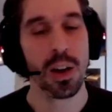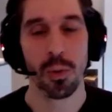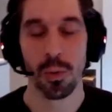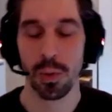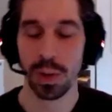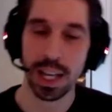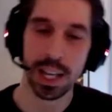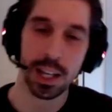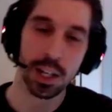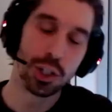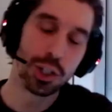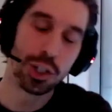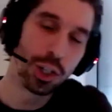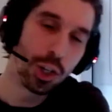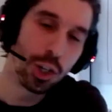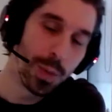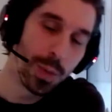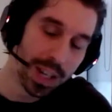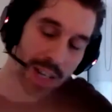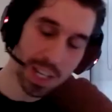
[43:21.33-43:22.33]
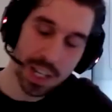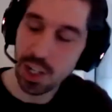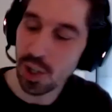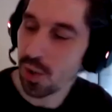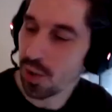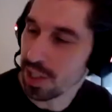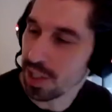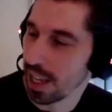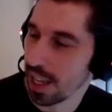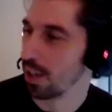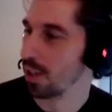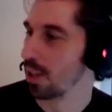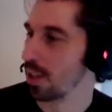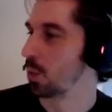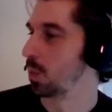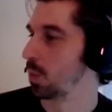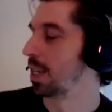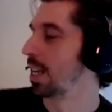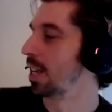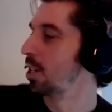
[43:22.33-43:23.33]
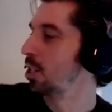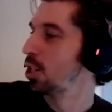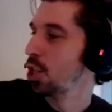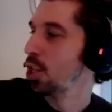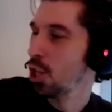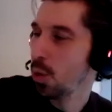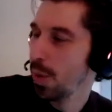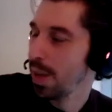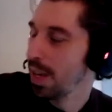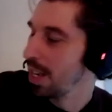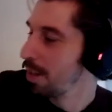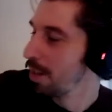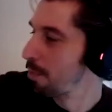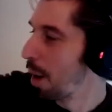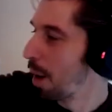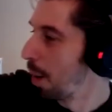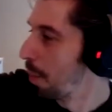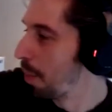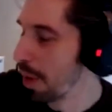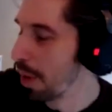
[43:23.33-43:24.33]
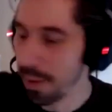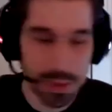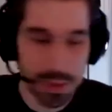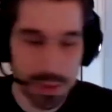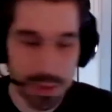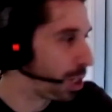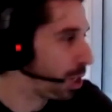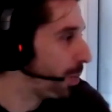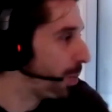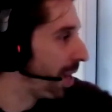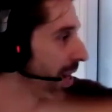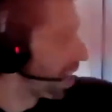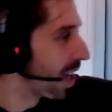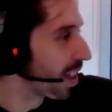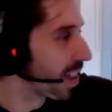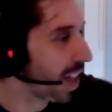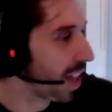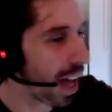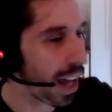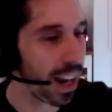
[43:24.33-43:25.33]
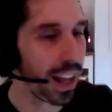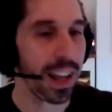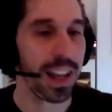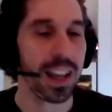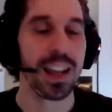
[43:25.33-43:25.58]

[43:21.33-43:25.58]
We get too many newsletters, we get too many pop-ups, too many of that,